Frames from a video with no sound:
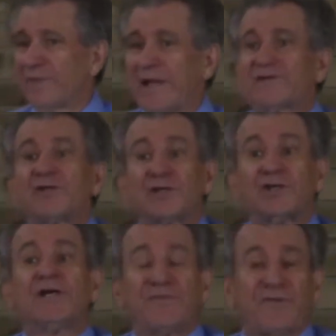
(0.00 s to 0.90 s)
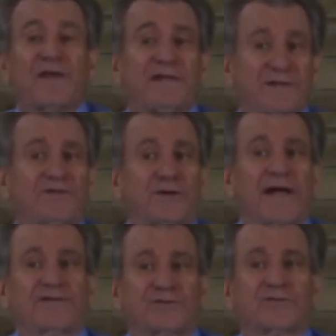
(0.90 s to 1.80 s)
it's a good thing that you're
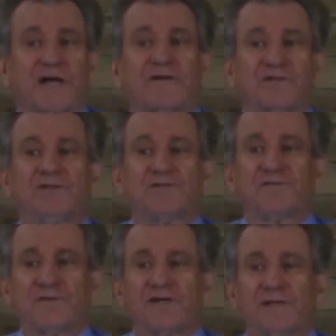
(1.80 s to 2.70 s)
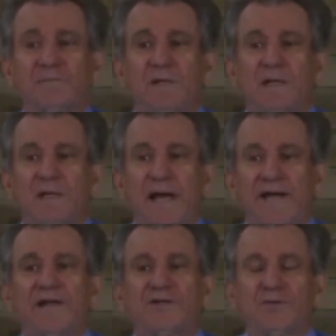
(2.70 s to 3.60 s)
exercising your freedom
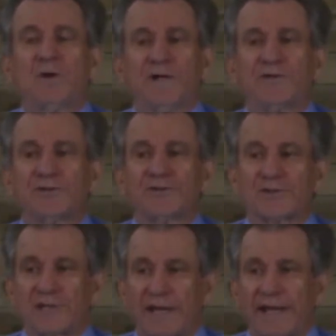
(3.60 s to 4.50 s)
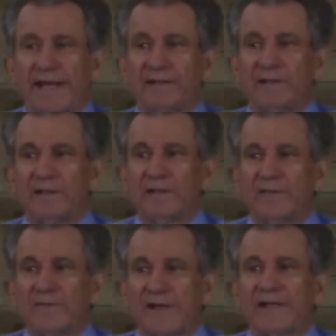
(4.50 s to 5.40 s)
and that you understand
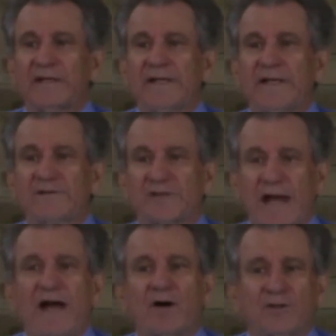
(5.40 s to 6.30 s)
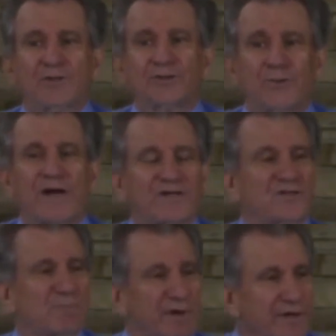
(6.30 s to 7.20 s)
that it's how you're
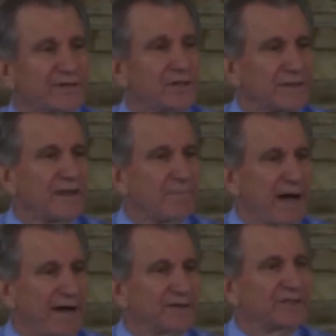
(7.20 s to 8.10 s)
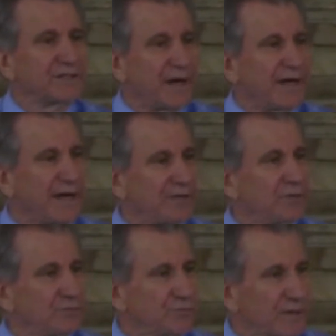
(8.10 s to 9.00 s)
dressed spiritually that matters and not how
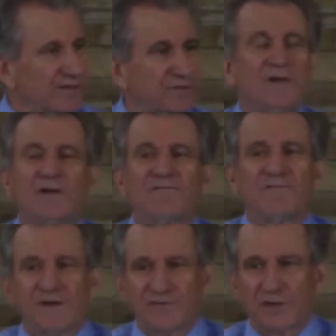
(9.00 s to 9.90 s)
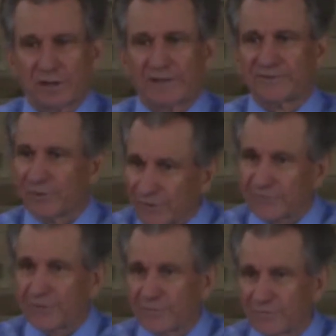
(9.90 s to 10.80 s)
you dress physically. So
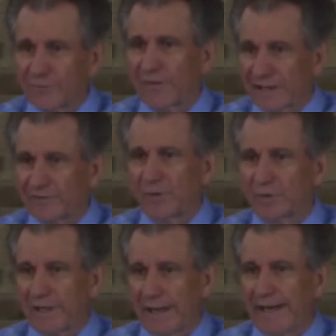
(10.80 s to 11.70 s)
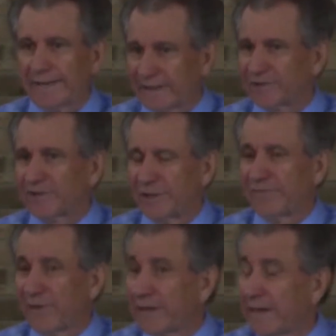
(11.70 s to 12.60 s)
that's okay. That's a
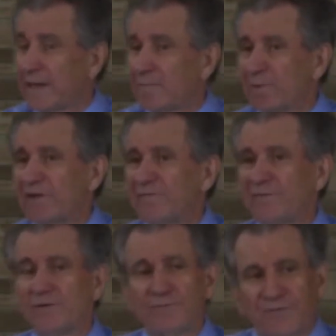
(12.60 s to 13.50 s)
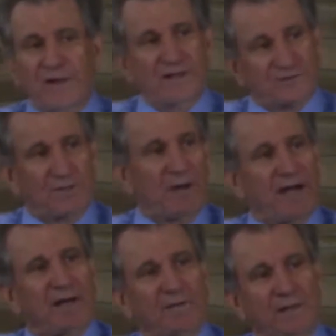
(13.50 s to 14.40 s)
good thing. But if you think
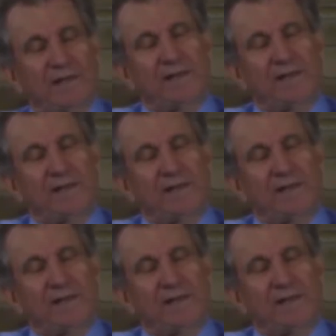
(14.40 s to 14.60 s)
somehow